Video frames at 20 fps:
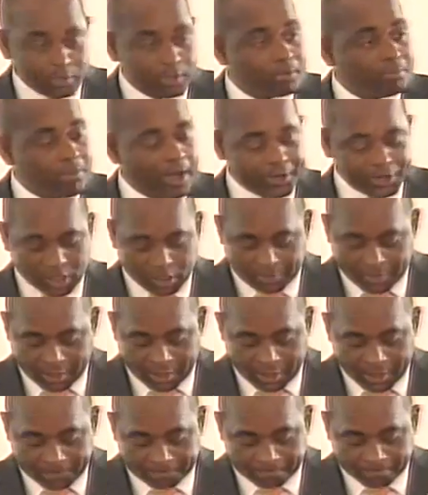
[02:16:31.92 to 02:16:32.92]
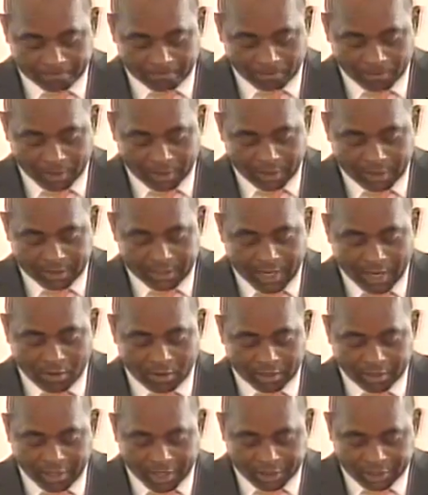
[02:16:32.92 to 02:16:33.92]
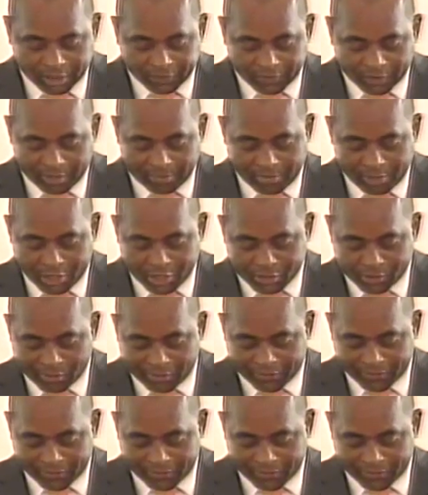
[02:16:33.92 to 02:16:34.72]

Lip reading: Madam Speaker, the allocation for the Ministry of